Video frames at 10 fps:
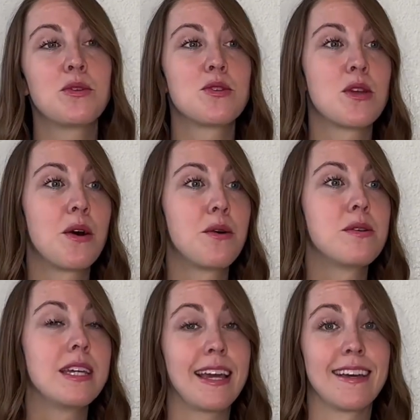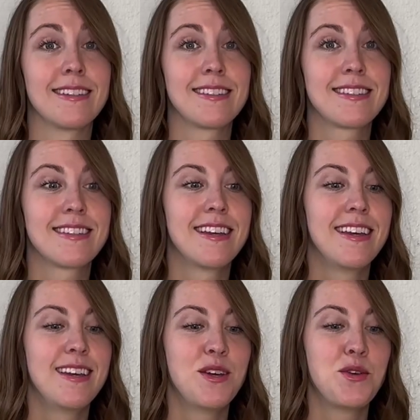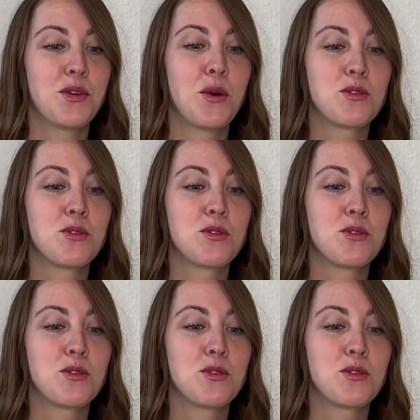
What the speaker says: So yes, go